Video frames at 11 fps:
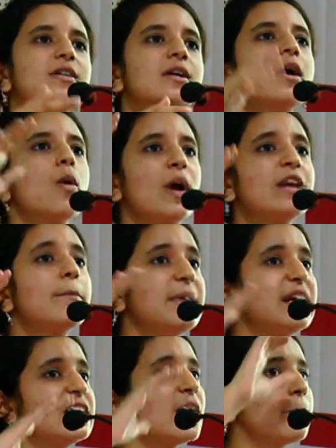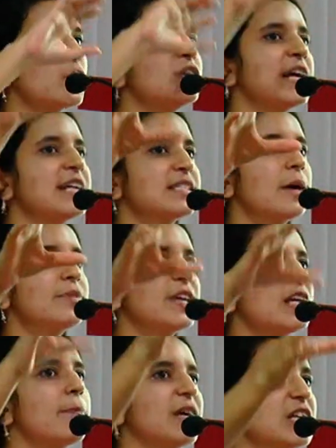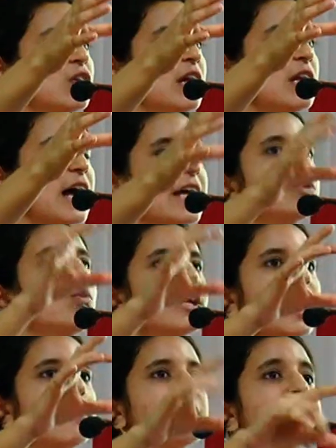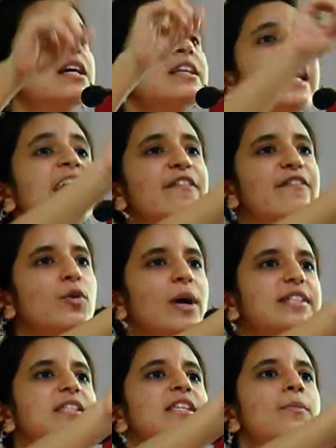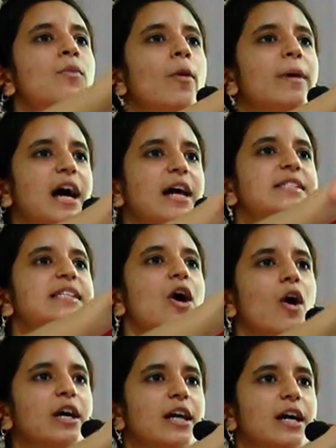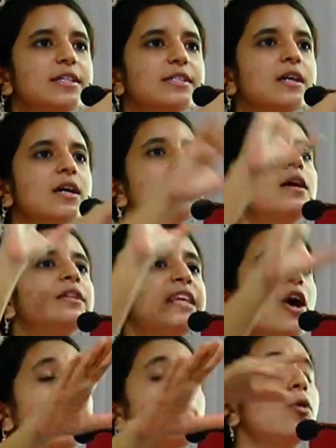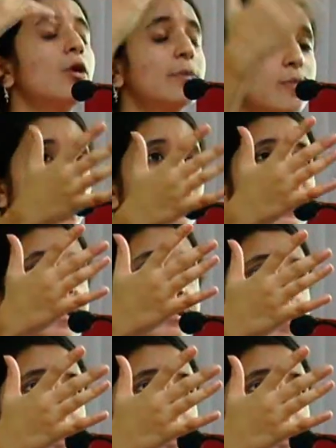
When media portrays something in a particular light, what happens? They influence, they mobilize, they organize. They mobilize public